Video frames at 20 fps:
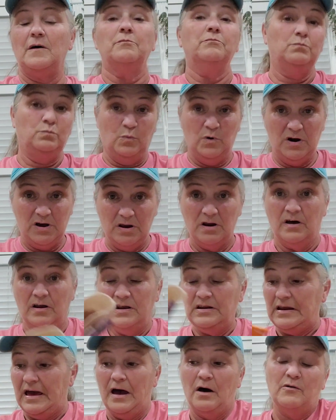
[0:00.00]
I'm working on
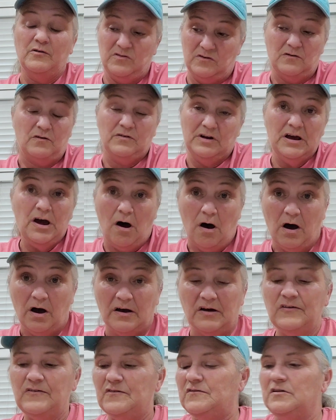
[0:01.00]
it now. It's already
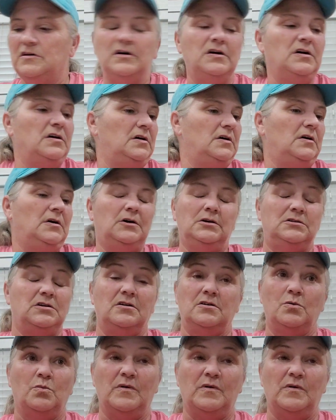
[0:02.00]
August. Don't